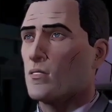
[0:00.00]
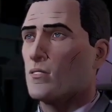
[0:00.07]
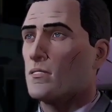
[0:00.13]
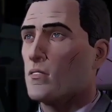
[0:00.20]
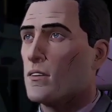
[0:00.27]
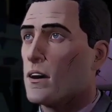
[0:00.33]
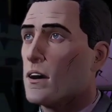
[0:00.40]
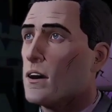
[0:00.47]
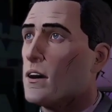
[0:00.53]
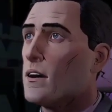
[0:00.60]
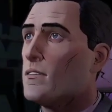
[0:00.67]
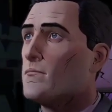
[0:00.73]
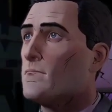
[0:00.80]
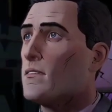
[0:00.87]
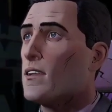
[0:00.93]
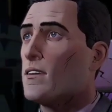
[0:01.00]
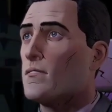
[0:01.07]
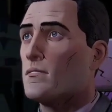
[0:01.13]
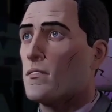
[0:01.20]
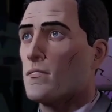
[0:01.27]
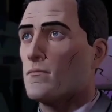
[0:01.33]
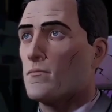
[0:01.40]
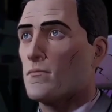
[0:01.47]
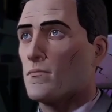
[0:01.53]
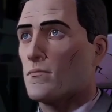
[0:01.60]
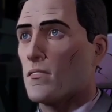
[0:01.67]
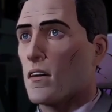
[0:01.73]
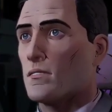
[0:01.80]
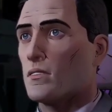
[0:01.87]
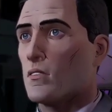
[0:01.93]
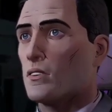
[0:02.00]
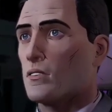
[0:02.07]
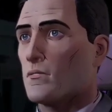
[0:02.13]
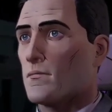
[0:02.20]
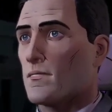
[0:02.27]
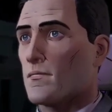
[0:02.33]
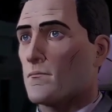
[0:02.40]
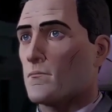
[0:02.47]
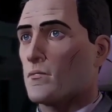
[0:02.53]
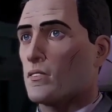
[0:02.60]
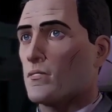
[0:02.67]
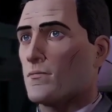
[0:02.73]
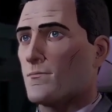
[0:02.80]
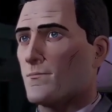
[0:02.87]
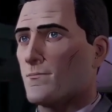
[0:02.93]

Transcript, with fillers: Bruce Wayne, billionaire, entrepreneur,